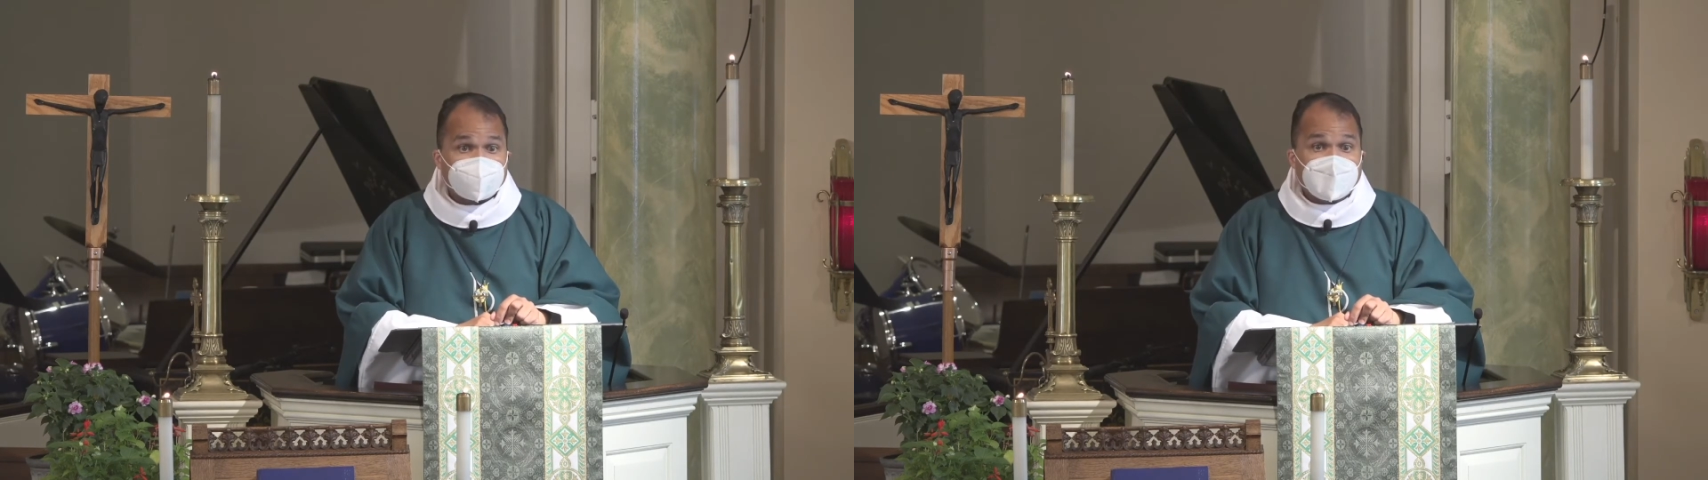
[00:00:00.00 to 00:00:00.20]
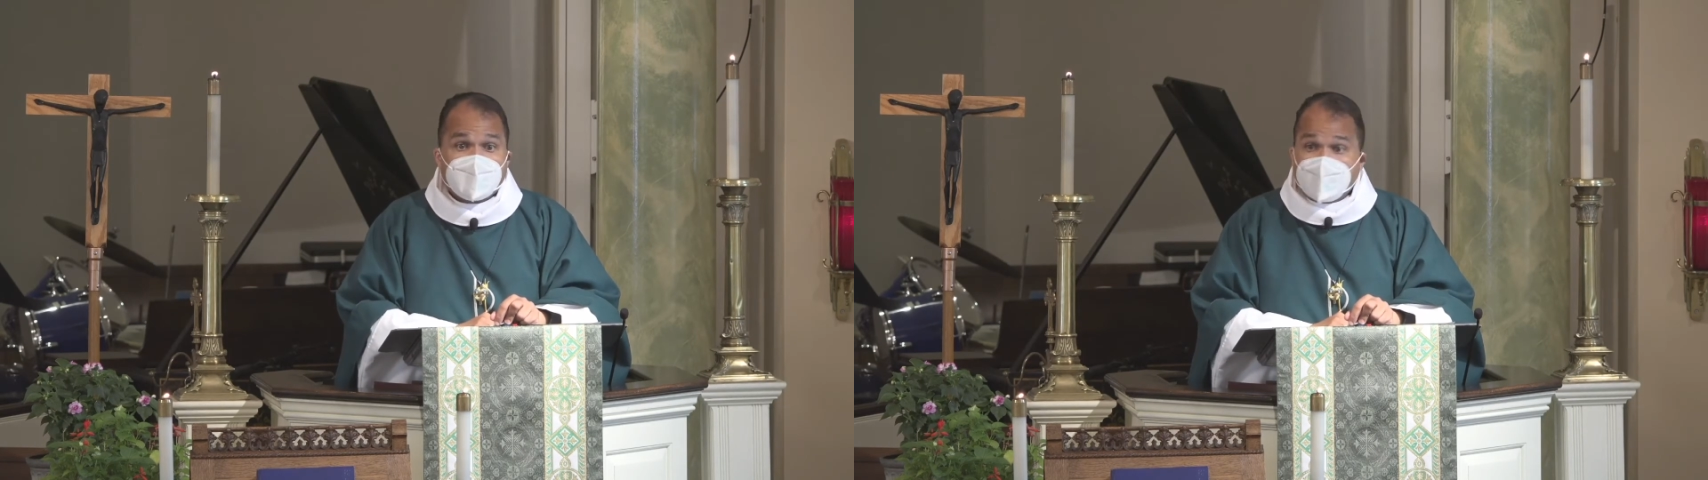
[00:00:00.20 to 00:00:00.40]

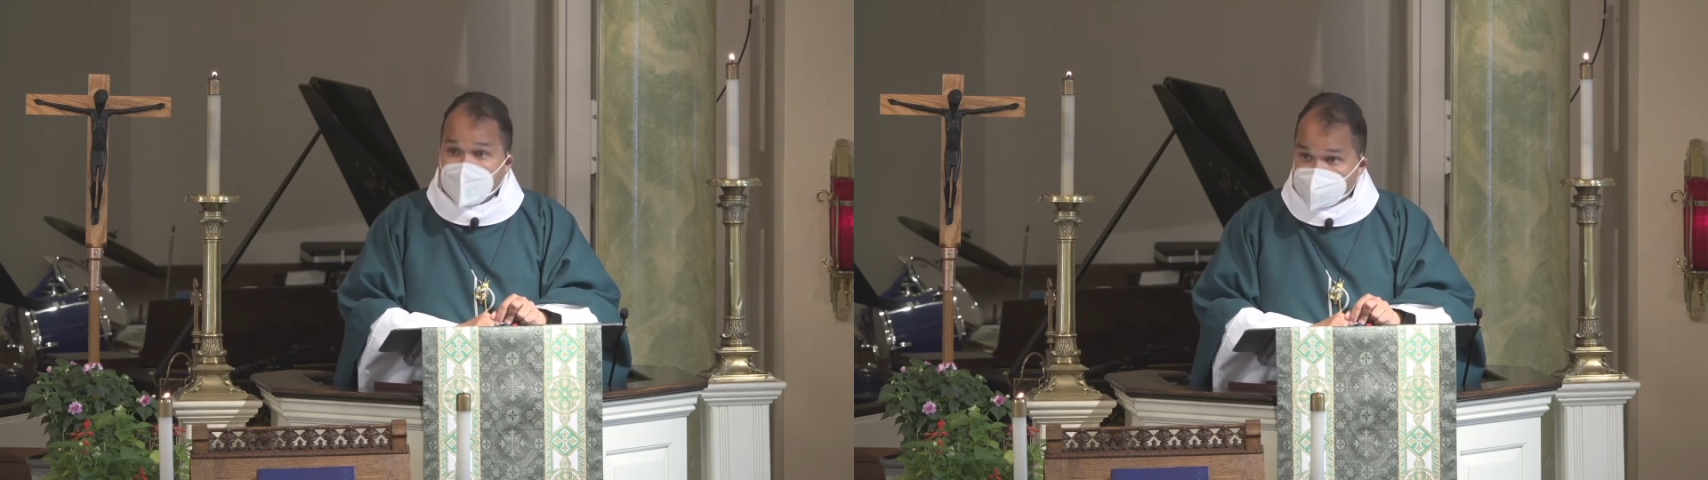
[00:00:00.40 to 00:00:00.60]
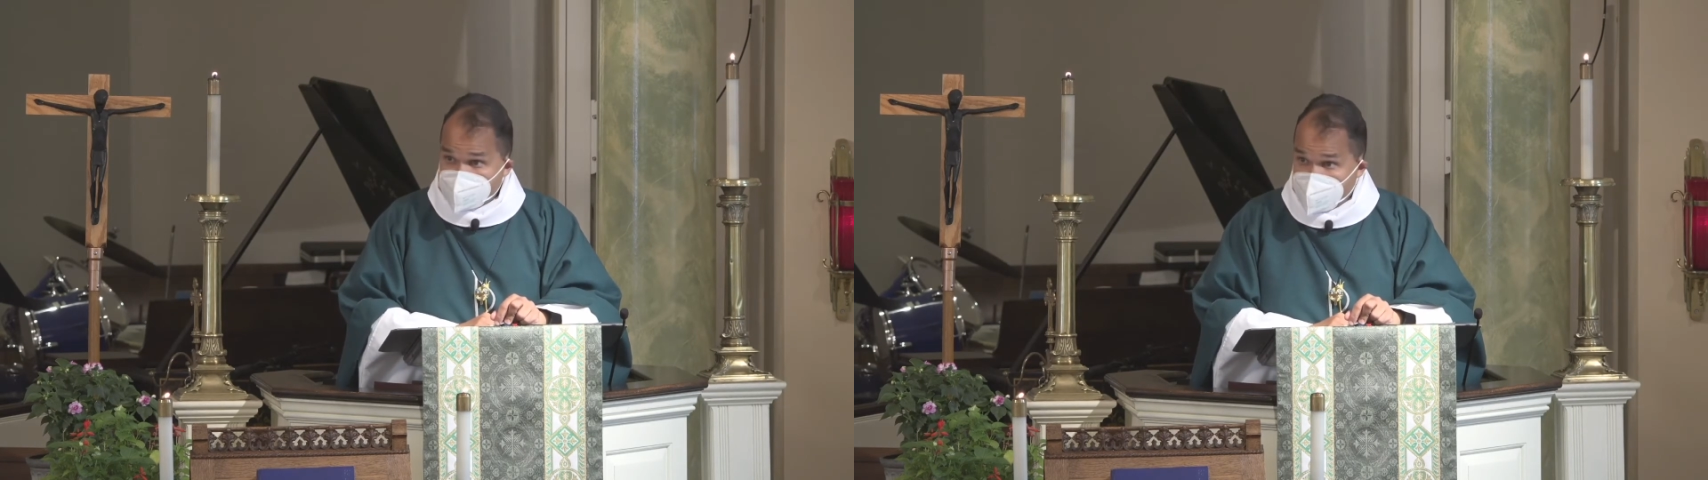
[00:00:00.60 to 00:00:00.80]
I'm
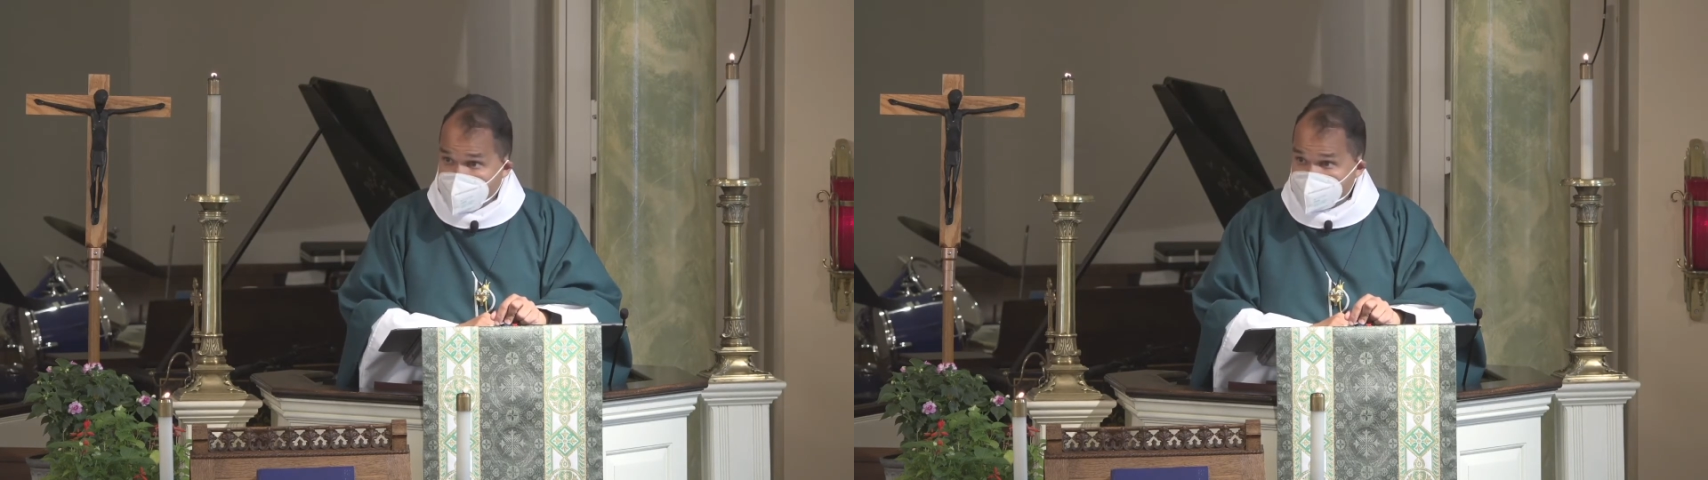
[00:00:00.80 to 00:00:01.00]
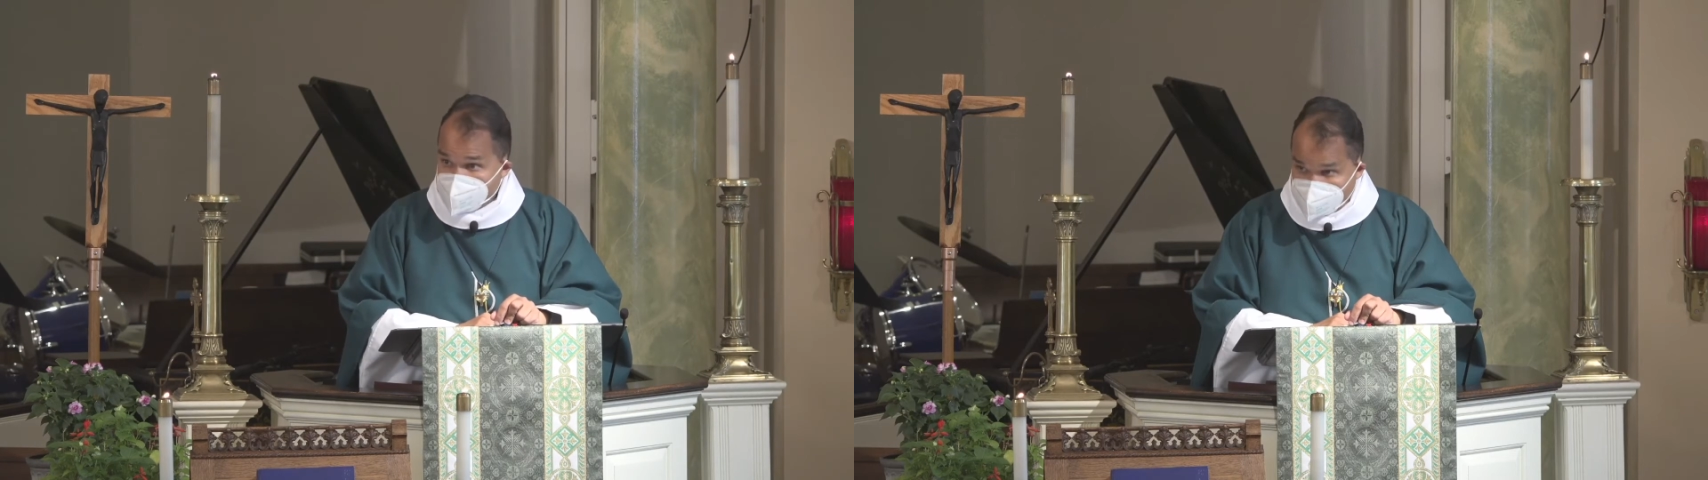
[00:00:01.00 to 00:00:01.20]
trying to
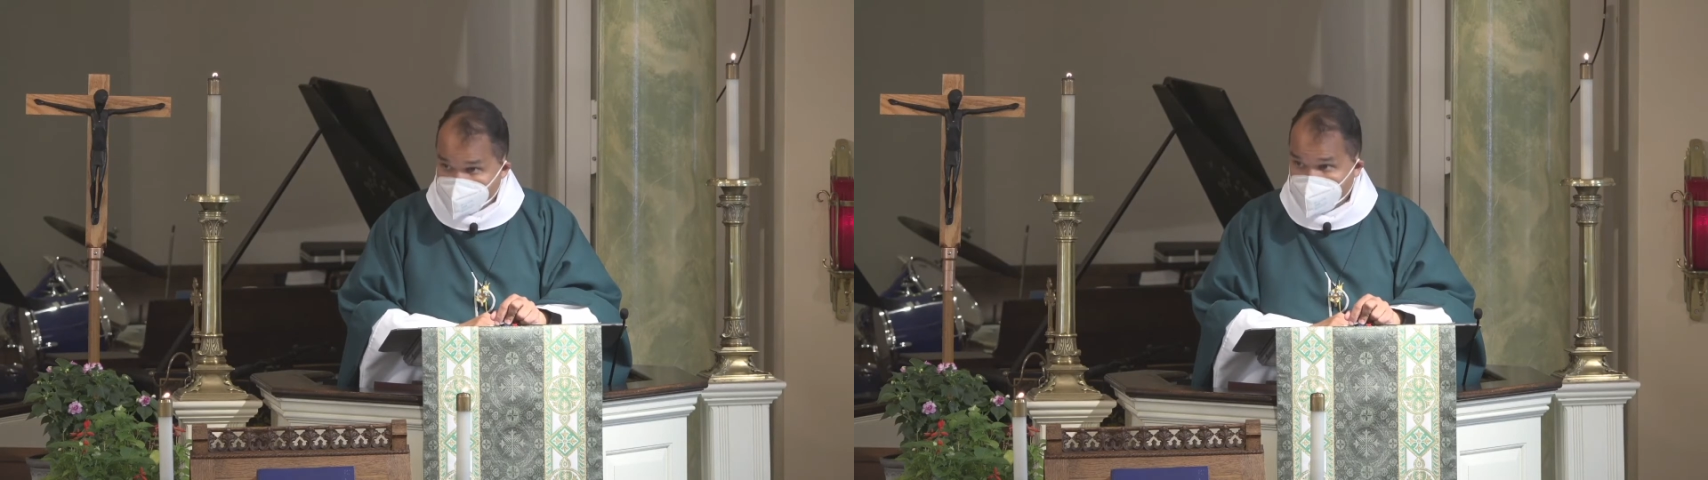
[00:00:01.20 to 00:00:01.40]
get things